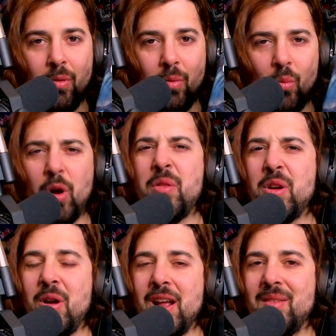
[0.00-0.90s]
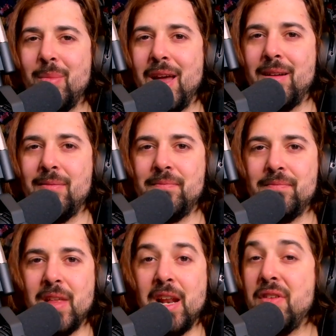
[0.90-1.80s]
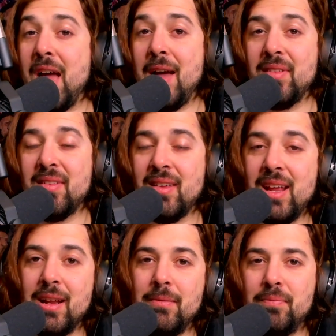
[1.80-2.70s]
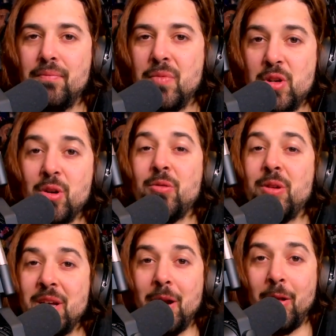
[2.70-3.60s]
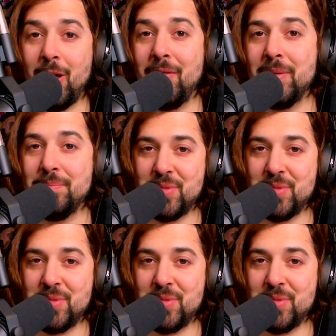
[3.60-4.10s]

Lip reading: One of the greats, man. And if you haven't seen it, you're really going to love it.